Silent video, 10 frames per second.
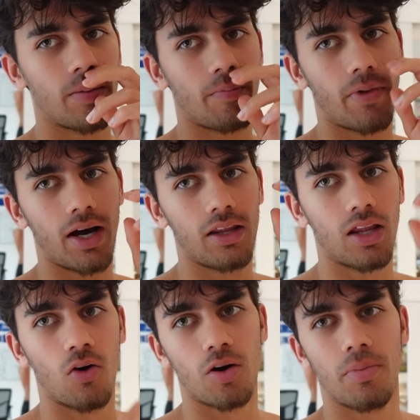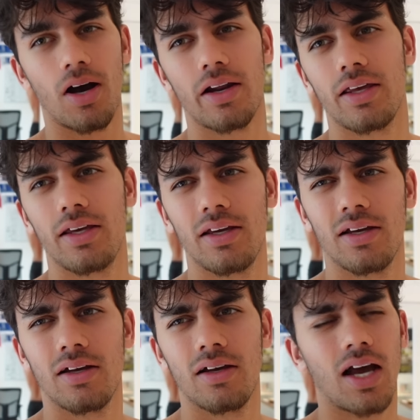my lower body.
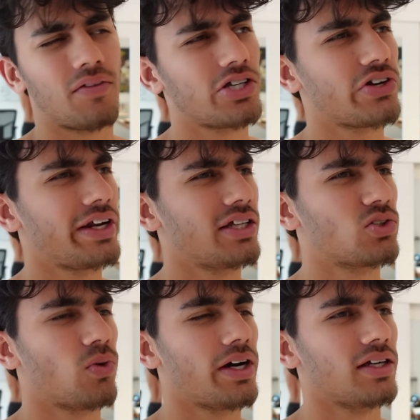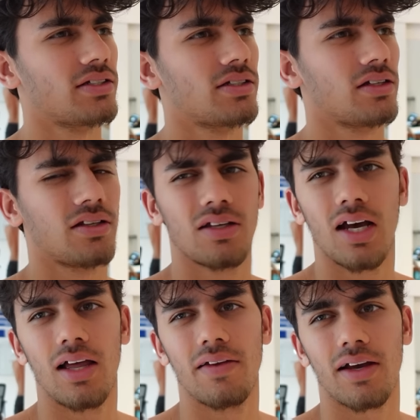I only trained it twice,
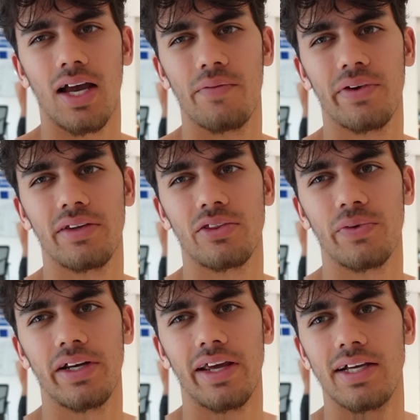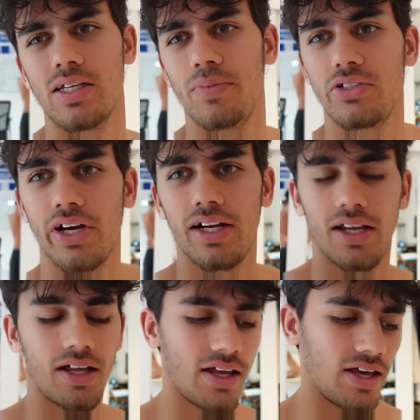like every three days I've been training
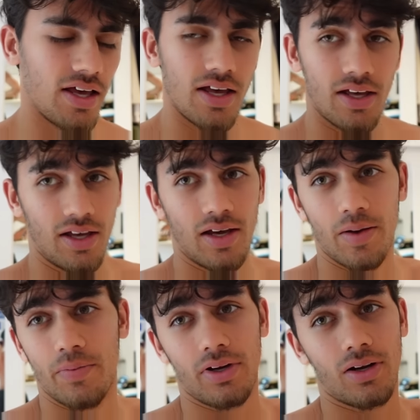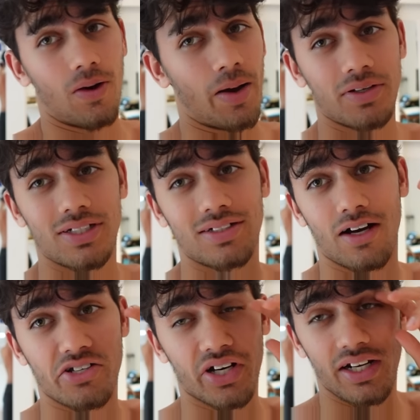it. But you know, I'm just gonna
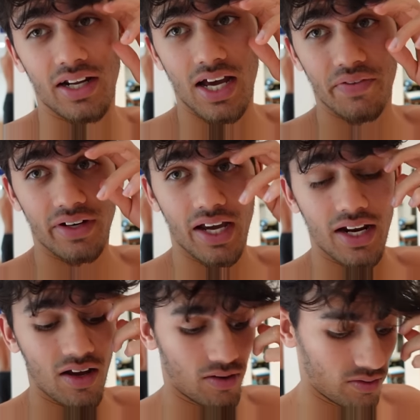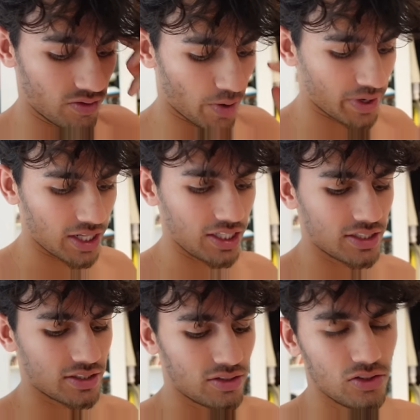start training that every day now, or I'm gonna at
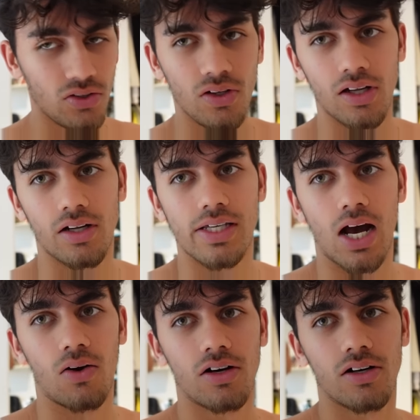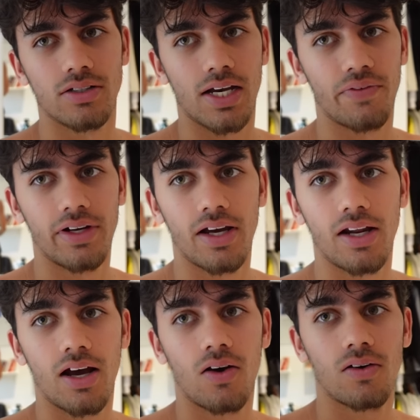least do the towel curls every day
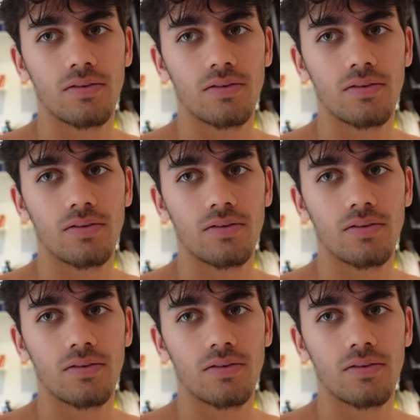now.